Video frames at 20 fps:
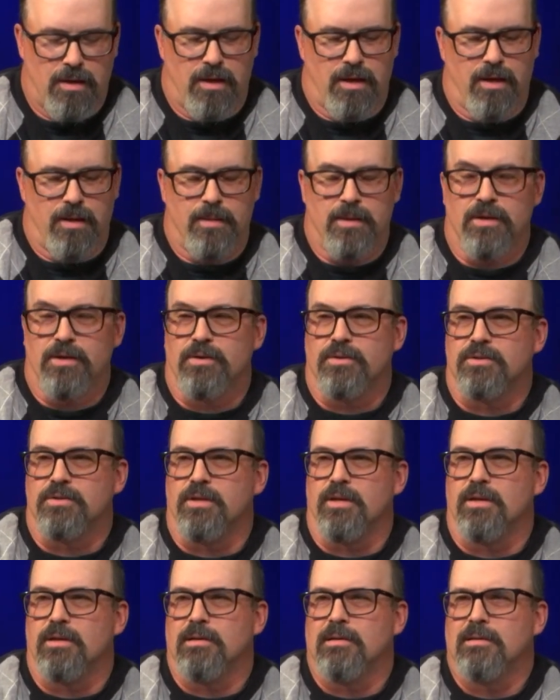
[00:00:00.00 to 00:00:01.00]
And there's
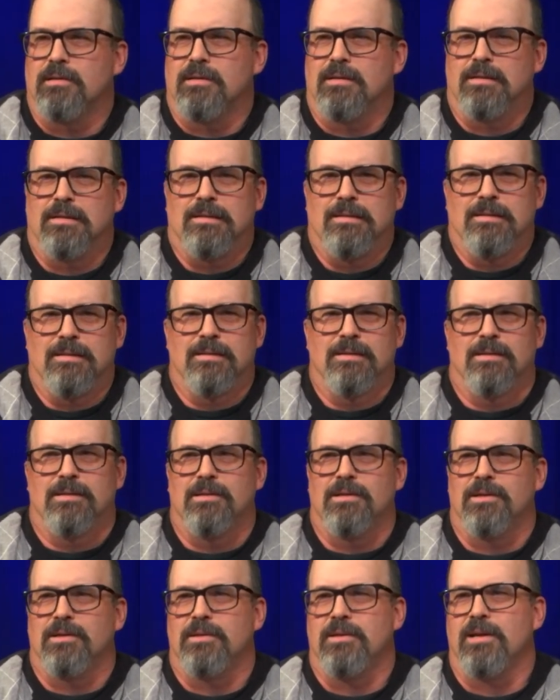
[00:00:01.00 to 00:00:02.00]
the
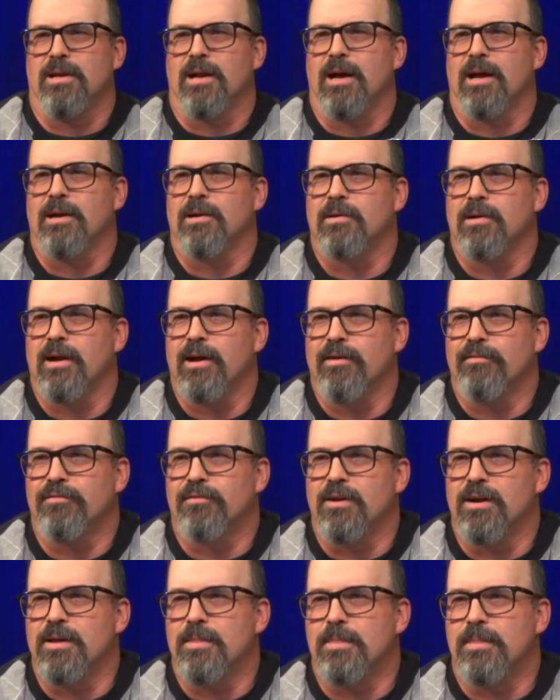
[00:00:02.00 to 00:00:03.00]
autograph
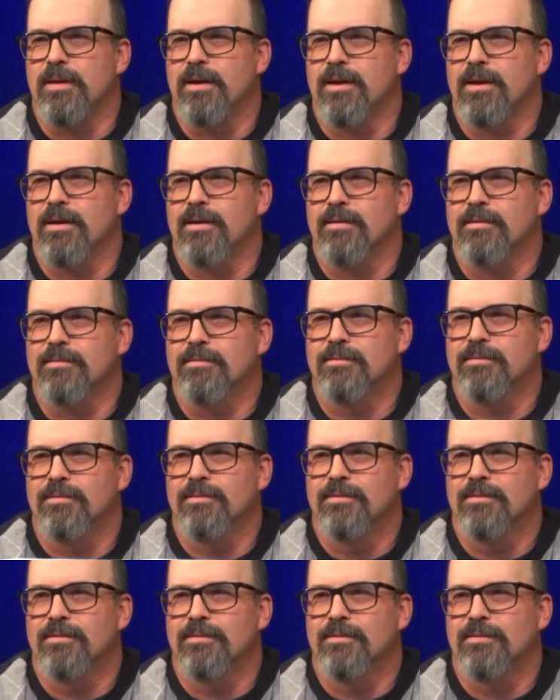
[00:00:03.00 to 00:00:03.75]
right there.